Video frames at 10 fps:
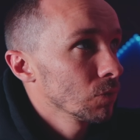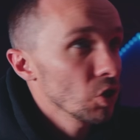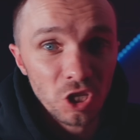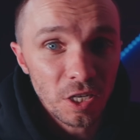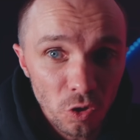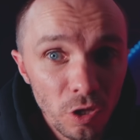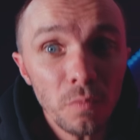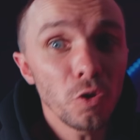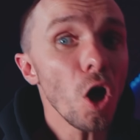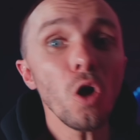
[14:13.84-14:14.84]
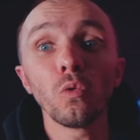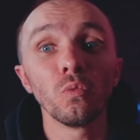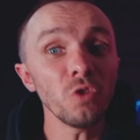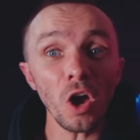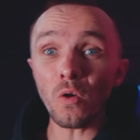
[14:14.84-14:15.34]
Shit on them?
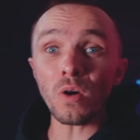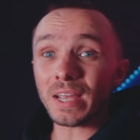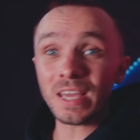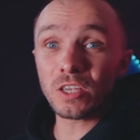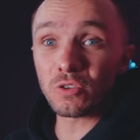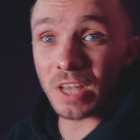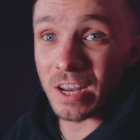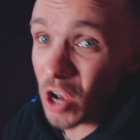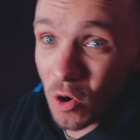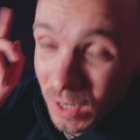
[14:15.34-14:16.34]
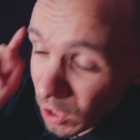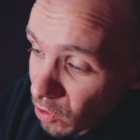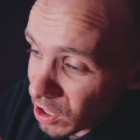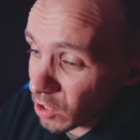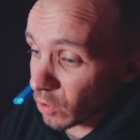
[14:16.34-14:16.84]
No, I hear you say, no, we don't
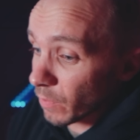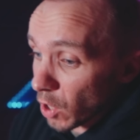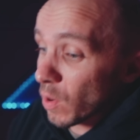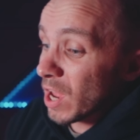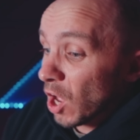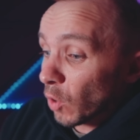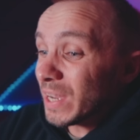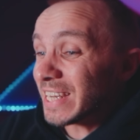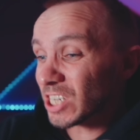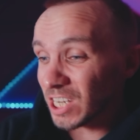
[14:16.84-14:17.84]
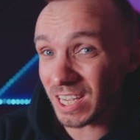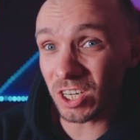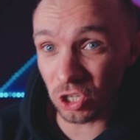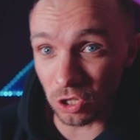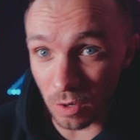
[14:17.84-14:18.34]
shit on them. No, we
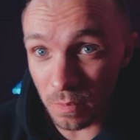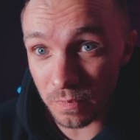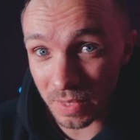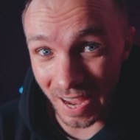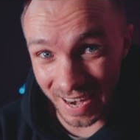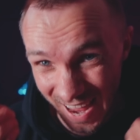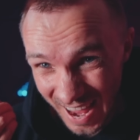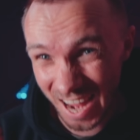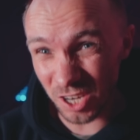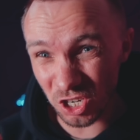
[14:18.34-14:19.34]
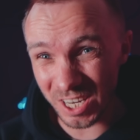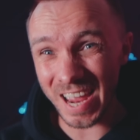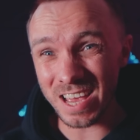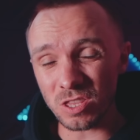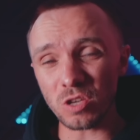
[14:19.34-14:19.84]
teach them and
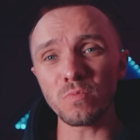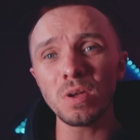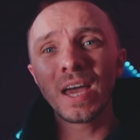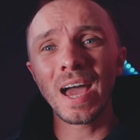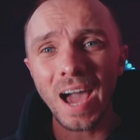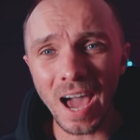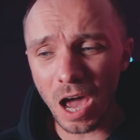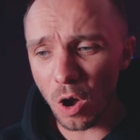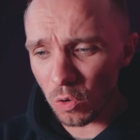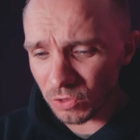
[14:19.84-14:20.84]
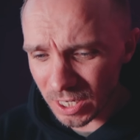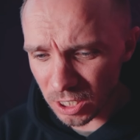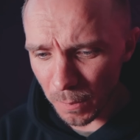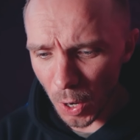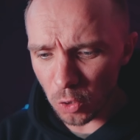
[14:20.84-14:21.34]
educate them how they're
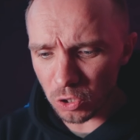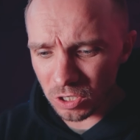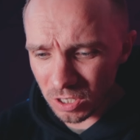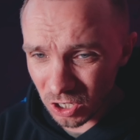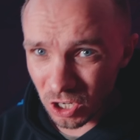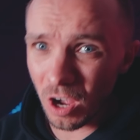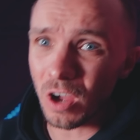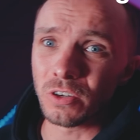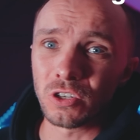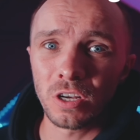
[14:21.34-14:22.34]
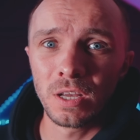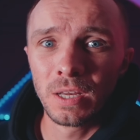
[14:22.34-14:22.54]
supposed to charge.